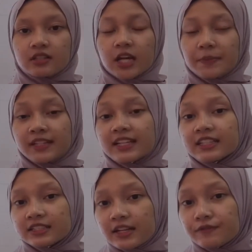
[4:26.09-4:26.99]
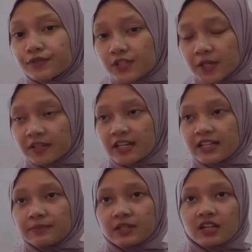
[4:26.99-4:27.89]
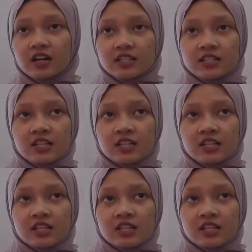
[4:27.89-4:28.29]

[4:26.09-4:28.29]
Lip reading: capital letter and full stop correctly, because